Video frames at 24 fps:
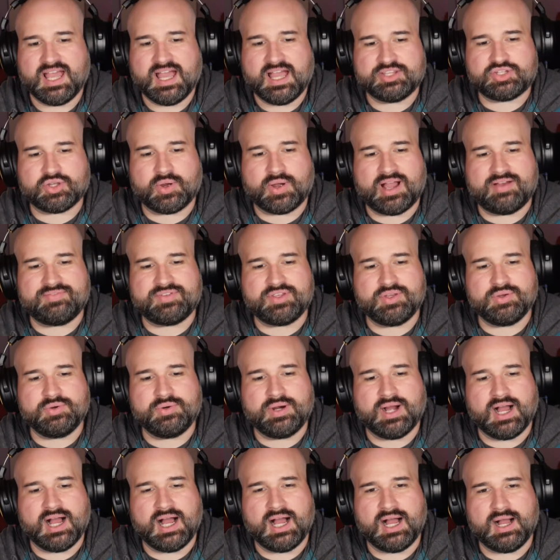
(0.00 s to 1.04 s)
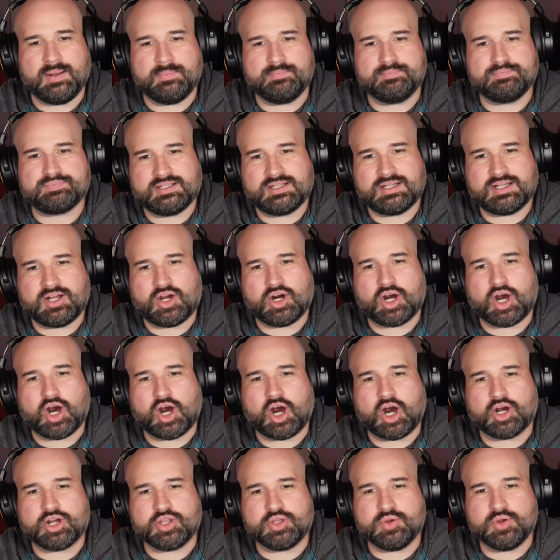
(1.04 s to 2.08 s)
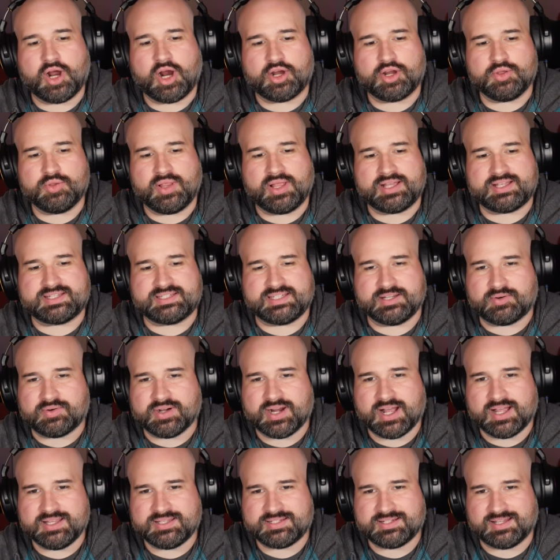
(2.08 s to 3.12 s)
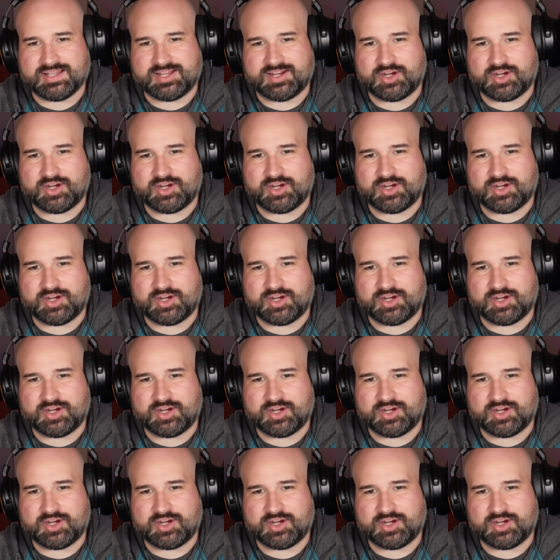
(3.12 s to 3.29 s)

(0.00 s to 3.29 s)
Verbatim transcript: So have you um are are you are you like synchronized?